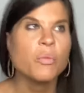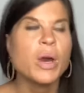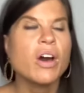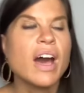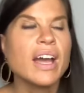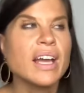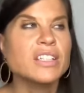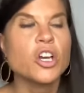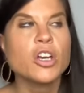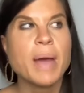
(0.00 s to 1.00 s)
Well, I
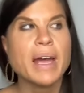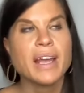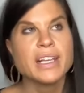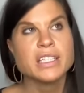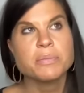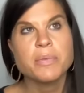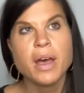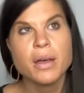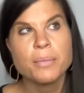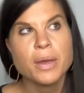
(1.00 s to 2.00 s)
talk about it as
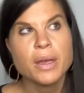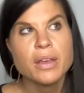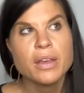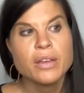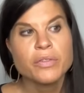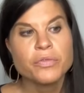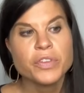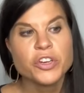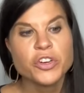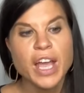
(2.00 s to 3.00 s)

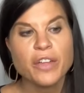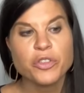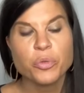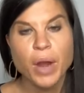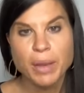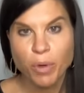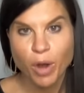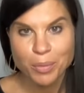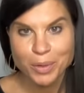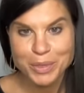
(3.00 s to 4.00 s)
figuring out the right
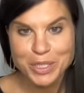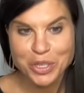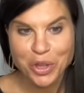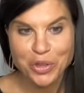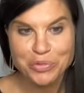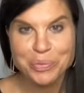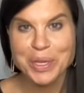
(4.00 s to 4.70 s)
problem to solve,